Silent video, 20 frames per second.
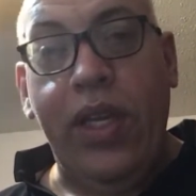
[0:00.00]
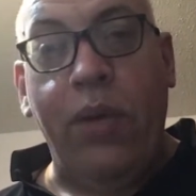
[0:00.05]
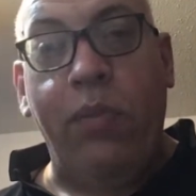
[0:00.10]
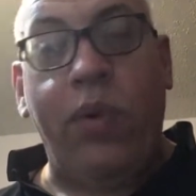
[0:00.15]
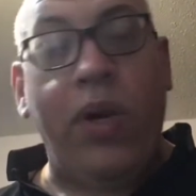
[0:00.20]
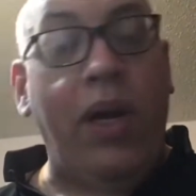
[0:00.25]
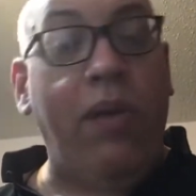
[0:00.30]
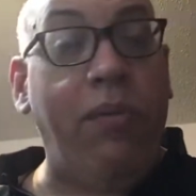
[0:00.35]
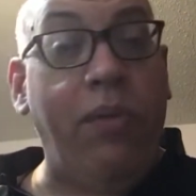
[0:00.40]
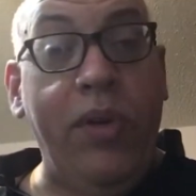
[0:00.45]

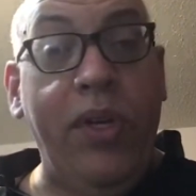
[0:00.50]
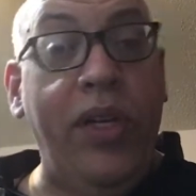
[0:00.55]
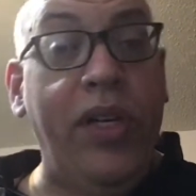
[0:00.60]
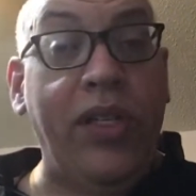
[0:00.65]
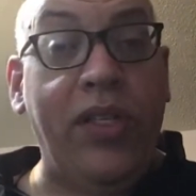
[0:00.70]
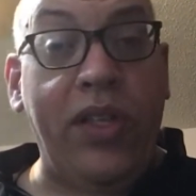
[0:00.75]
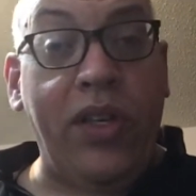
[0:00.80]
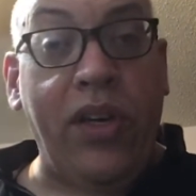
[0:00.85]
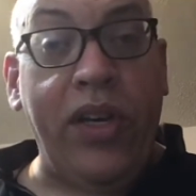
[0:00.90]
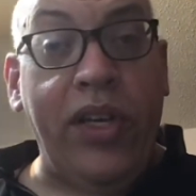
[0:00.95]
they're probably
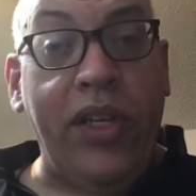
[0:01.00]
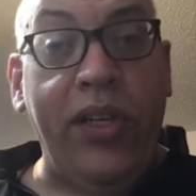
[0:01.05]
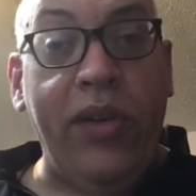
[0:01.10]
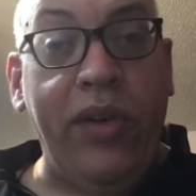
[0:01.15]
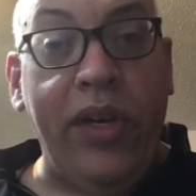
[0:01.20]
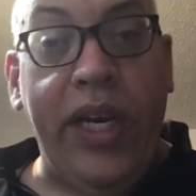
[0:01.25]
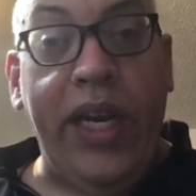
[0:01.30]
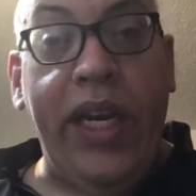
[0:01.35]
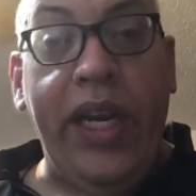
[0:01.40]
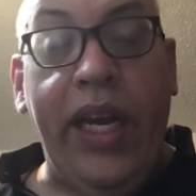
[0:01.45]
just going to
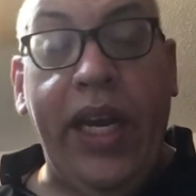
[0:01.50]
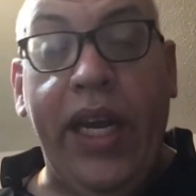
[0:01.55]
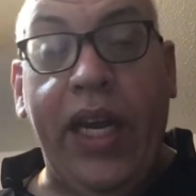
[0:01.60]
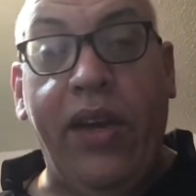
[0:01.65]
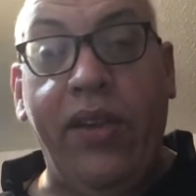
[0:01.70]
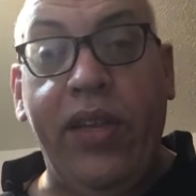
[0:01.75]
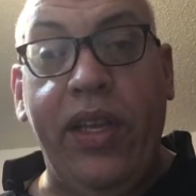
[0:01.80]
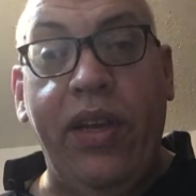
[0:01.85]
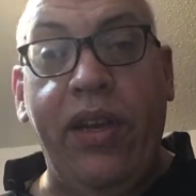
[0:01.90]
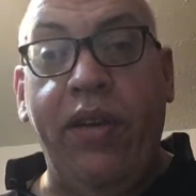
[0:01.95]
do it
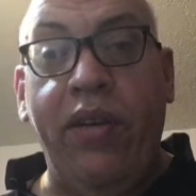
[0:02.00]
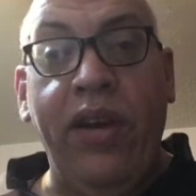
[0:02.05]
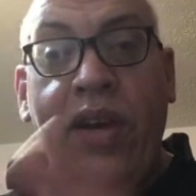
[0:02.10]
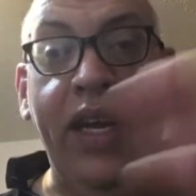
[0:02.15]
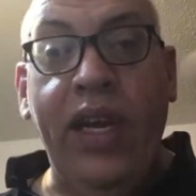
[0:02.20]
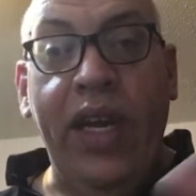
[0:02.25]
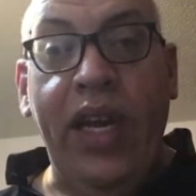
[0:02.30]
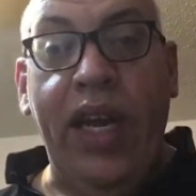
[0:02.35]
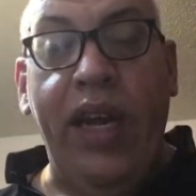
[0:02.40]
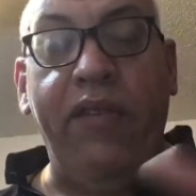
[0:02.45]
anyhow.
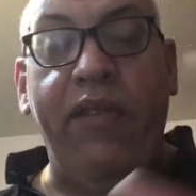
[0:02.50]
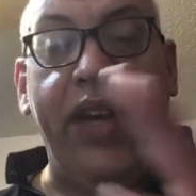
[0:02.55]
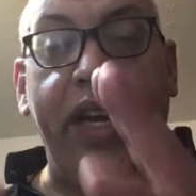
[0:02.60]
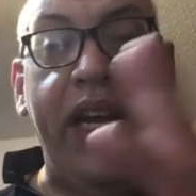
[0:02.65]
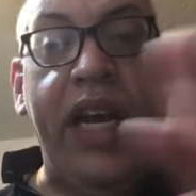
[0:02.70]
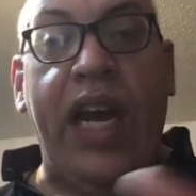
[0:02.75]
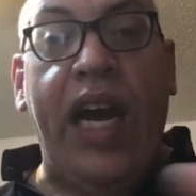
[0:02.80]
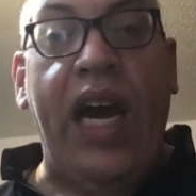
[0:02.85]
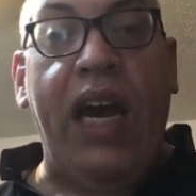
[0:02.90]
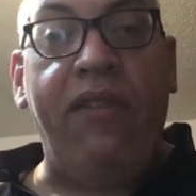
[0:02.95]

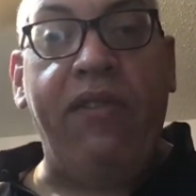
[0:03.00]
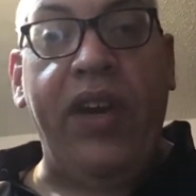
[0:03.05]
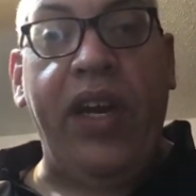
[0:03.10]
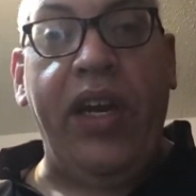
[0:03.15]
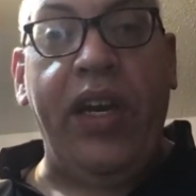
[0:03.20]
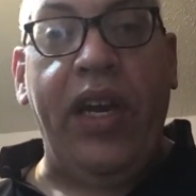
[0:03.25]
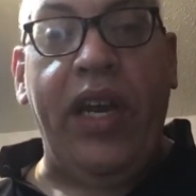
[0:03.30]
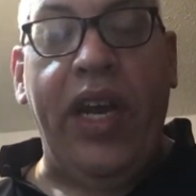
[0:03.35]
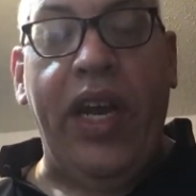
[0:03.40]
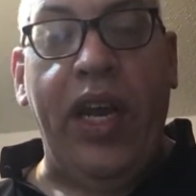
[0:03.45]
Even
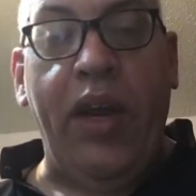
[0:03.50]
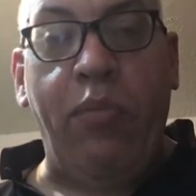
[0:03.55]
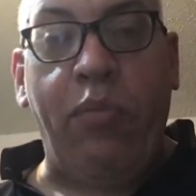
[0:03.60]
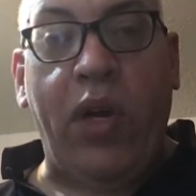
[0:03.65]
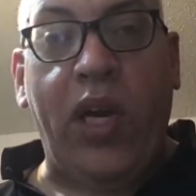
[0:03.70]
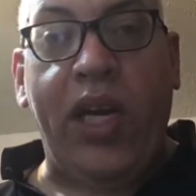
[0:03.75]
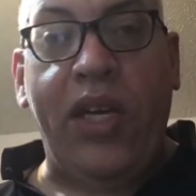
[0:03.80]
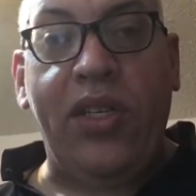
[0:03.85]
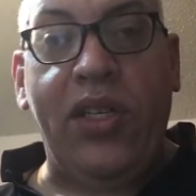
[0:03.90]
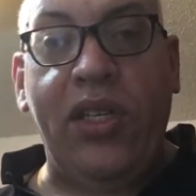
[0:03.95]
having a
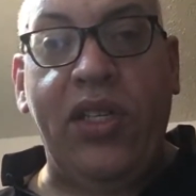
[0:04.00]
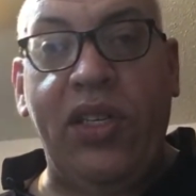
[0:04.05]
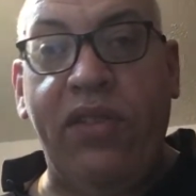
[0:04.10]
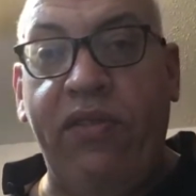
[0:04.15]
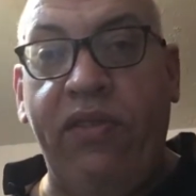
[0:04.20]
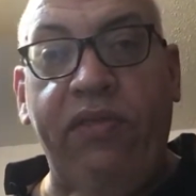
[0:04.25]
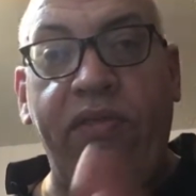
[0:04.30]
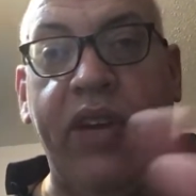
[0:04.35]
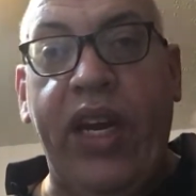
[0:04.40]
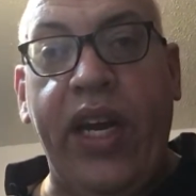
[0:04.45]

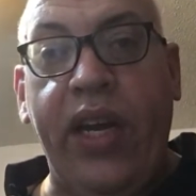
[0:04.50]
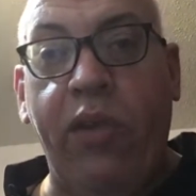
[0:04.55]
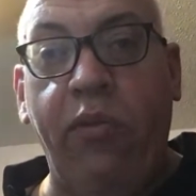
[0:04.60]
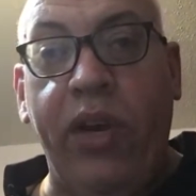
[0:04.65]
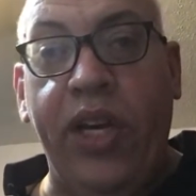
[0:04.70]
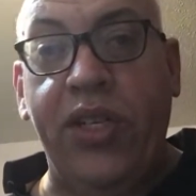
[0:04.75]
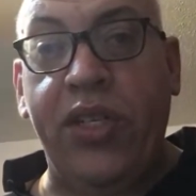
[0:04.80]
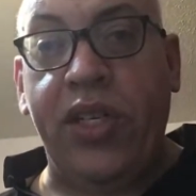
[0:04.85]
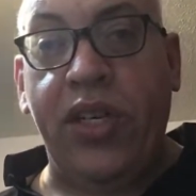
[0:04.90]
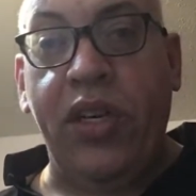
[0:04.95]
process of
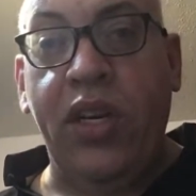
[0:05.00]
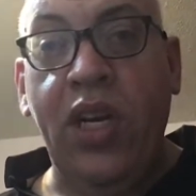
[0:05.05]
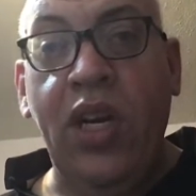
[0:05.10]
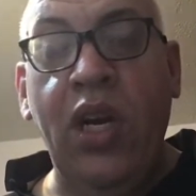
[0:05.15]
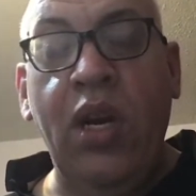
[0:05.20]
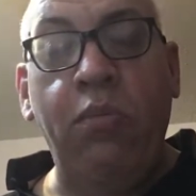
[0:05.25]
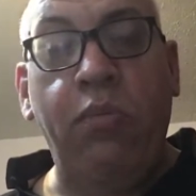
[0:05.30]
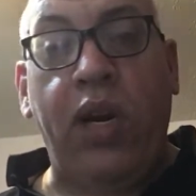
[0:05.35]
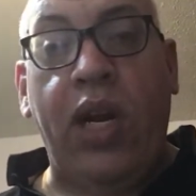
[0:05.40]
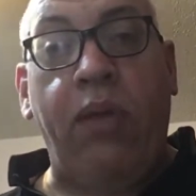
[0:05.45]
evacuation
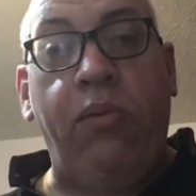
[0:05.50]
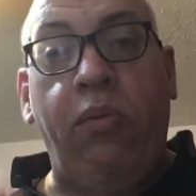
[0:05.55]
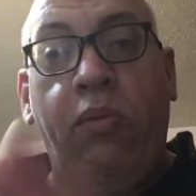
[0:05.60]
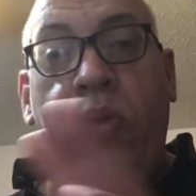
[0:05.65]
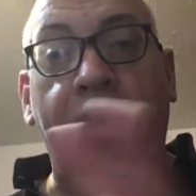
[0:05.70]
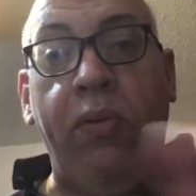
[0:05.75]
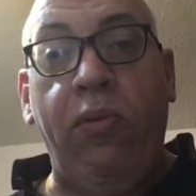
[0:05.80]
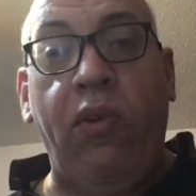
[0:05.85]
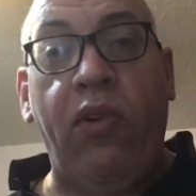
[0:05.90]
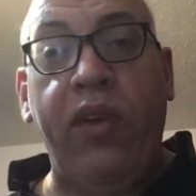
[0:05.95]

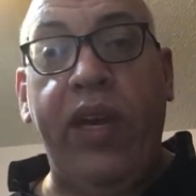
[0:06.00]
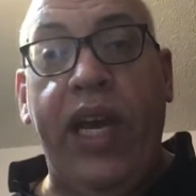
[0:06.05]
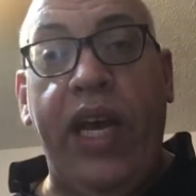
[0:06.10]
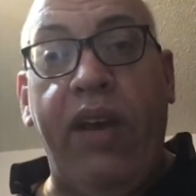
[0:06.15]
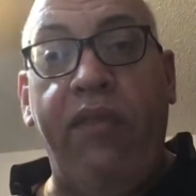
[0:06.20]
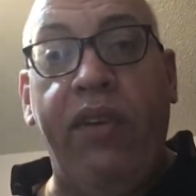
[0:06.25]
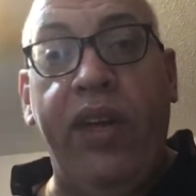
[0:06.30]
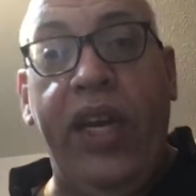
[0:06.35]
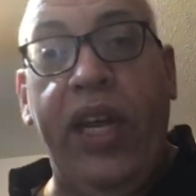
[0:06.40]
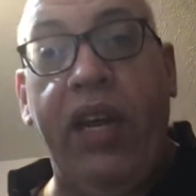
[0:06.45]
probably won't
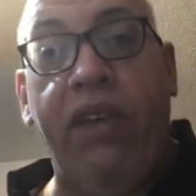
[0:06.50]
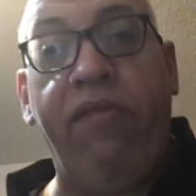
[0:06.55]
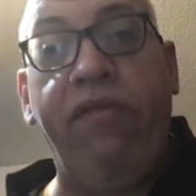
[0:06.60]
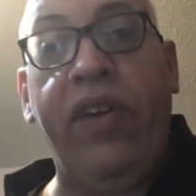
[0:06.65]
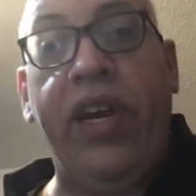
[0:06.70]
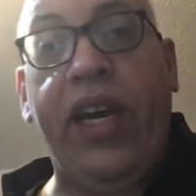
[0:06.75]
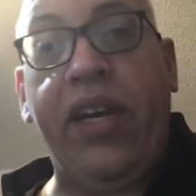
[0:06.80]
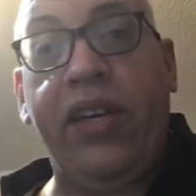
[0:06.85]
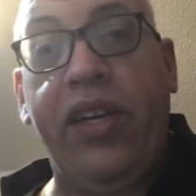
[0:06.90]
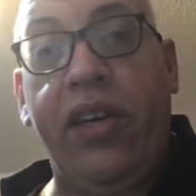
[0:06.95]
have any
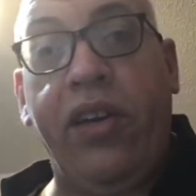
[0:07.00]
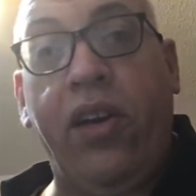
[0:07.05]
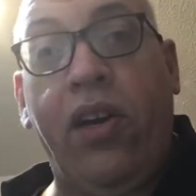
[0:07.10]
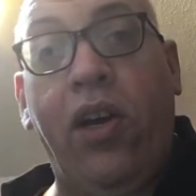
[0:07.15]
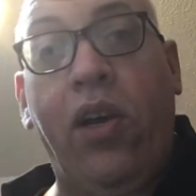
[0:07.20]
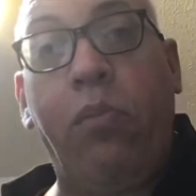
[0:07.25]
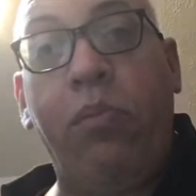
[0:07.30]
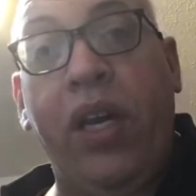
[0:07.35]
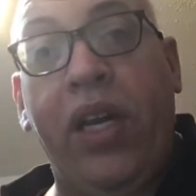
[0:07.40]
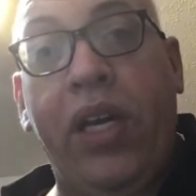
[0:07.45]
effect at
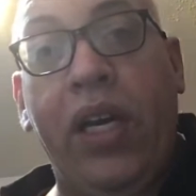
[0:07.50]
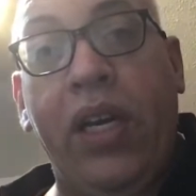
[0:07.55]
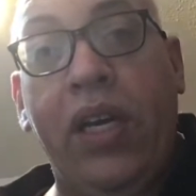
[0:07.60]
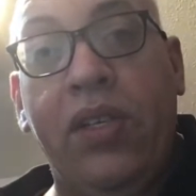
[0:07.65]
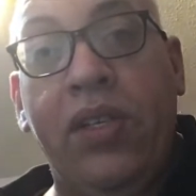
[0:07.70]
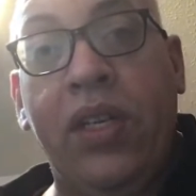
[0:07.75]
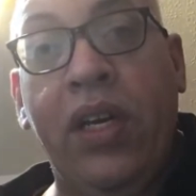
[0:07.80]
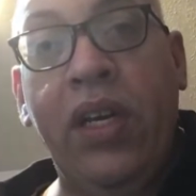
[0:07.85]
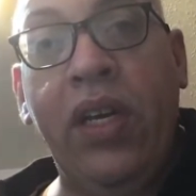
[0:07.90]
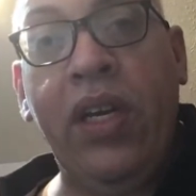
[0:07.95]
all,
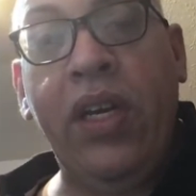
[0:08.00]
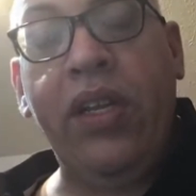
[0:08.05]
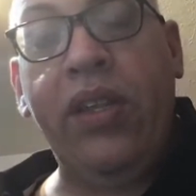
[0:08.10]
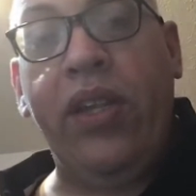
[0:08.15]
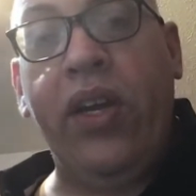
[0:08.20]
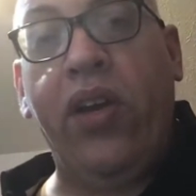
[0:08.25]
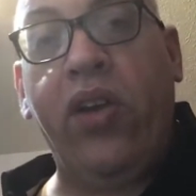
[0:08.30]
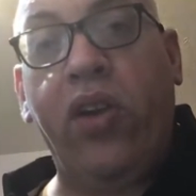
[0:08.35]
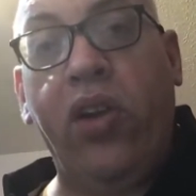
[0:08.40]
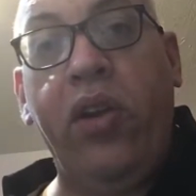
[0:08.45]
because
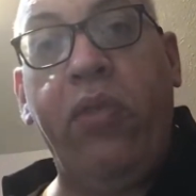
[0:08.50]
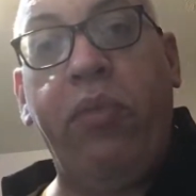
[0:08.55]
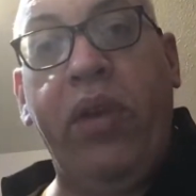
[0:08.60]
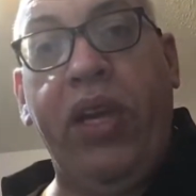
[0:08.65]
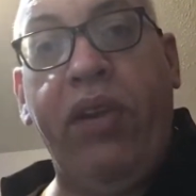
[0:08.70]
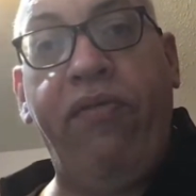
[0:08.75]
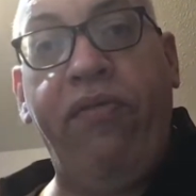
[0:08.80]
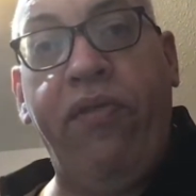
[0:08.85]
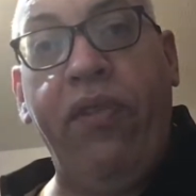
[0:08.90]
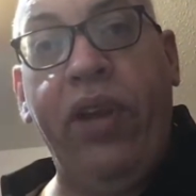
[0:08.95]
they're going to
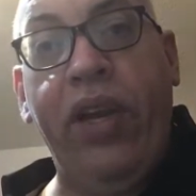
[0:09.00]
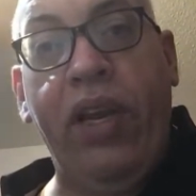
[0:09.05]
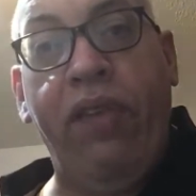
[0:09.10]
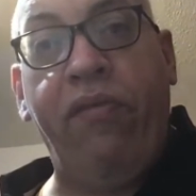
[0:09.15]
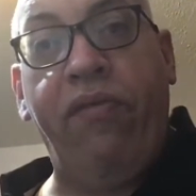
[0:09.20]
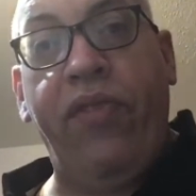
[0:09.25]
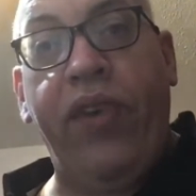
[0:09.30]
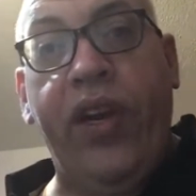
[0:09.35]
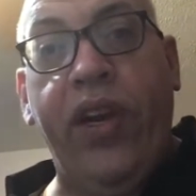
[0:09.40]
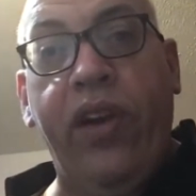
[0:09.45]
be
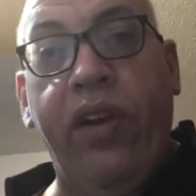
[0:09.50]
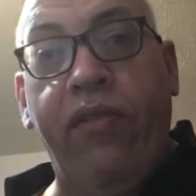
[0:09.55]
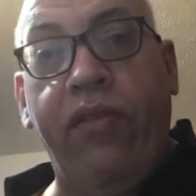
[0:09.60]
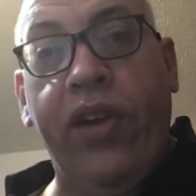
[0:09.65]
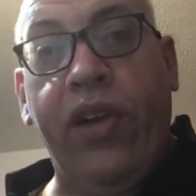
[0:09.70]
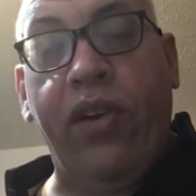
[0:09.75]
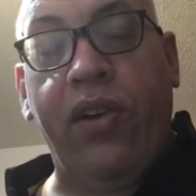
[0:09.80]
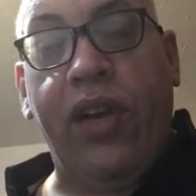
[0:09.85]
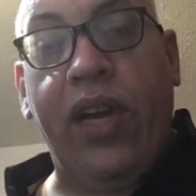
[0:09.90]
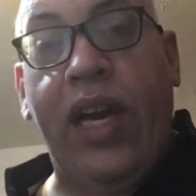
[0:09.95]
in fear
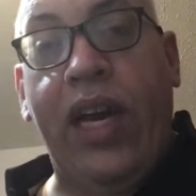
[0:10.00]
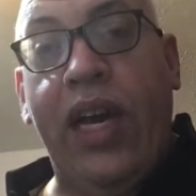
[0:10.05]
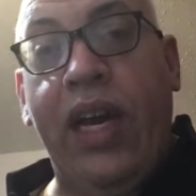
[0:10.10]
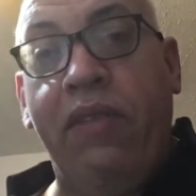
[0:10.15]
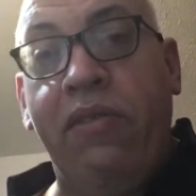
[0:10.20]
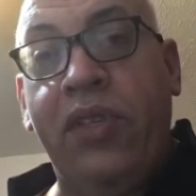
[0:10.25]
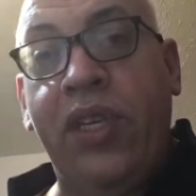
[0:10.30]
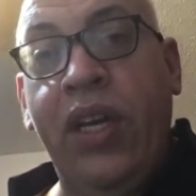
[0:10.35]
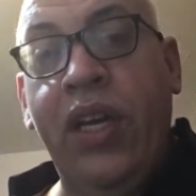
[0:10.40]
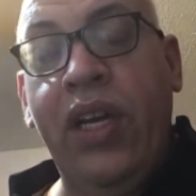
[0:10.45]
of their
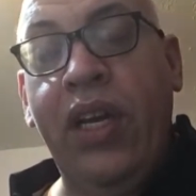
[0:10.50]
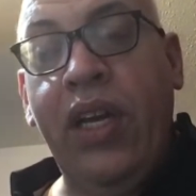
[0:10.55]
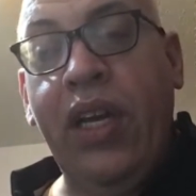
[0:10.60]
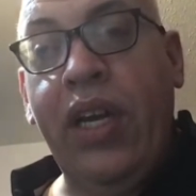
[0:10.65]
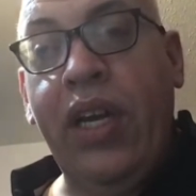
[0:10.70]
lives.